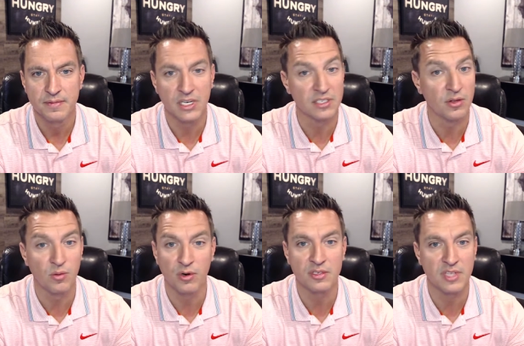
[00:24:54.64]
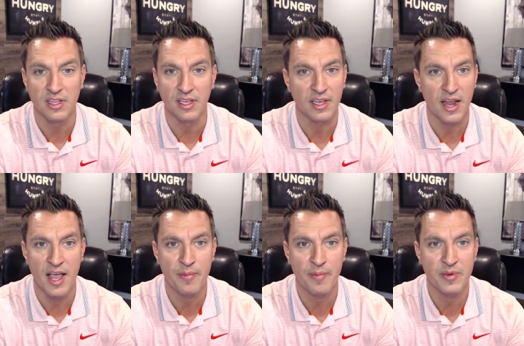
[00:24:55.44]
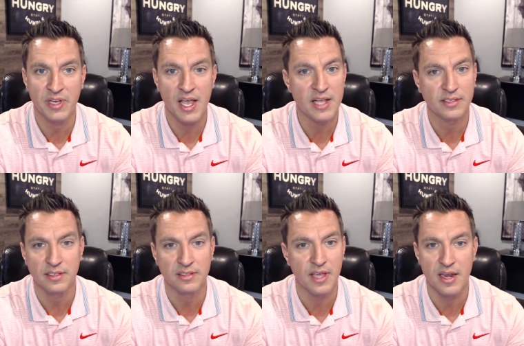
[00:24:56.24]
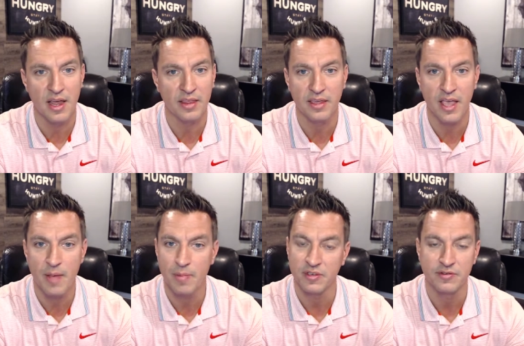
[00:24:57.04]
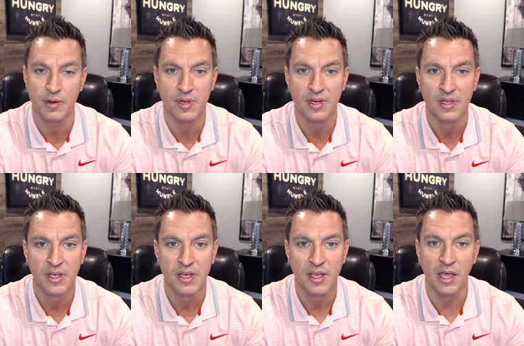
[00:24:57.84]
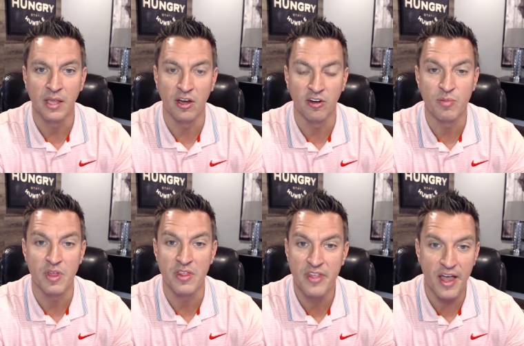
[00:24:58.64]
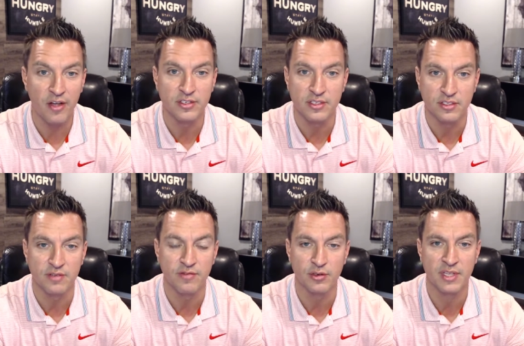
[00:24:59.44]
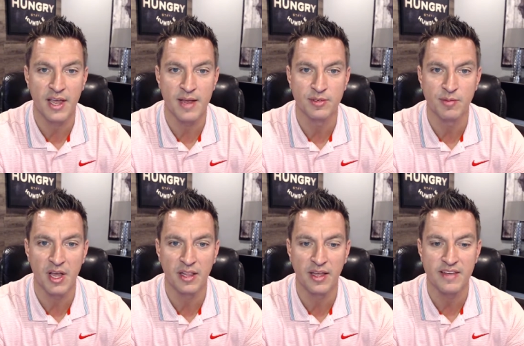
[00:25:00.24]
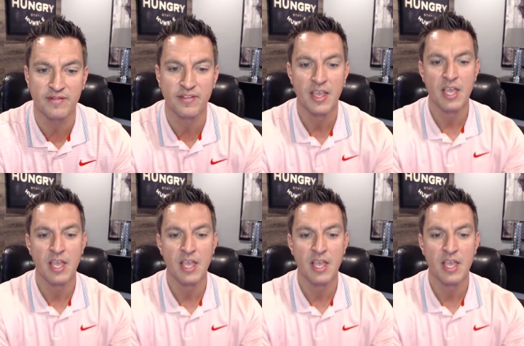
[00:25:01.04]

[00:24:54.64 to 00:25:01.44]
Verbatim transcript: Because the worst thing that can happen, guys, is that nothing happens from it. And there have been thousands of those times in my life.